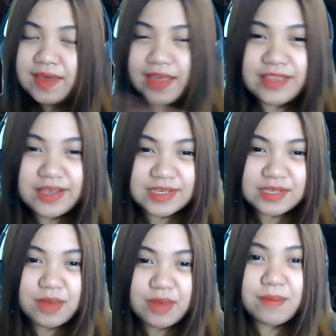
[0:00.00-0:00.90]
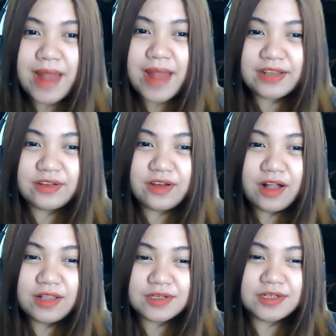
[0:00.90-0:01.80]
and this is my brand
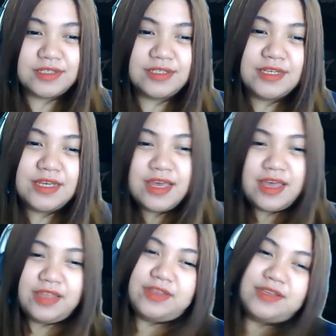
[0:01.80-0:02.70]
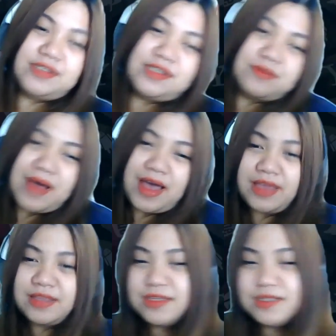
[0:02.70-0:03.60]
colors, and this is my